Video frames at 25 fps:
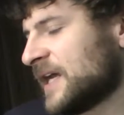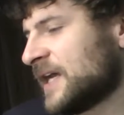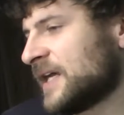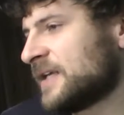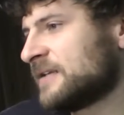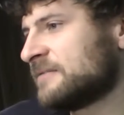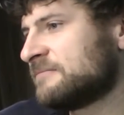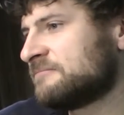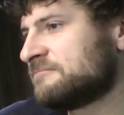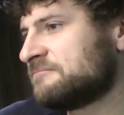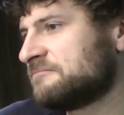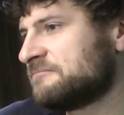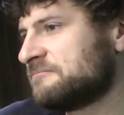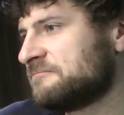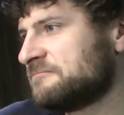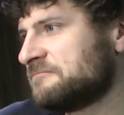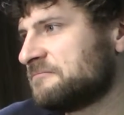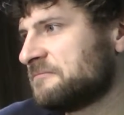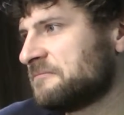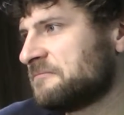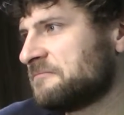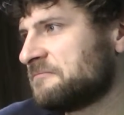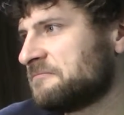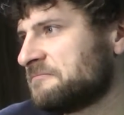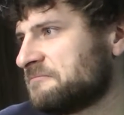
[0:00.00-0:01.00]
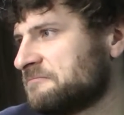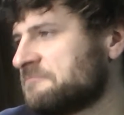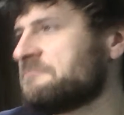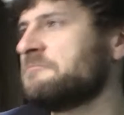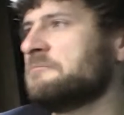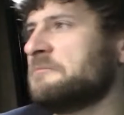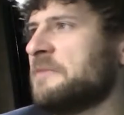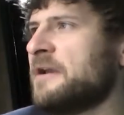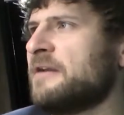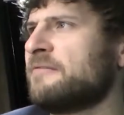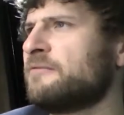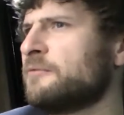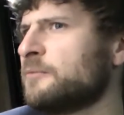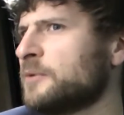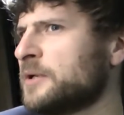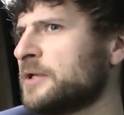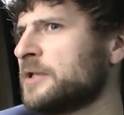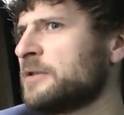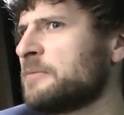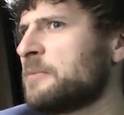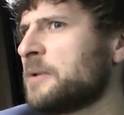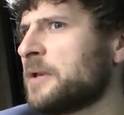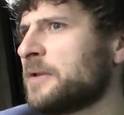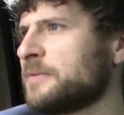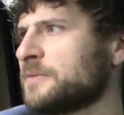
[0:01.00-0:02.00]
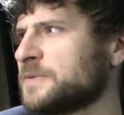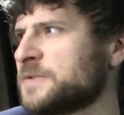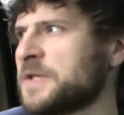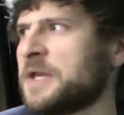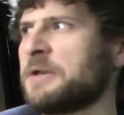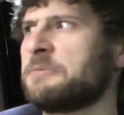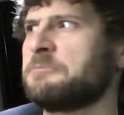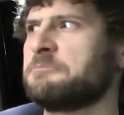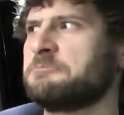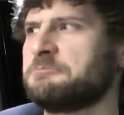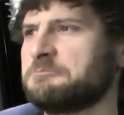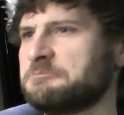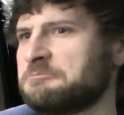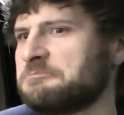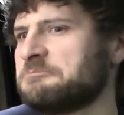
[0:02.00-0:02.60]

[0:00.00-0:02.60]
and everybody in the band was like,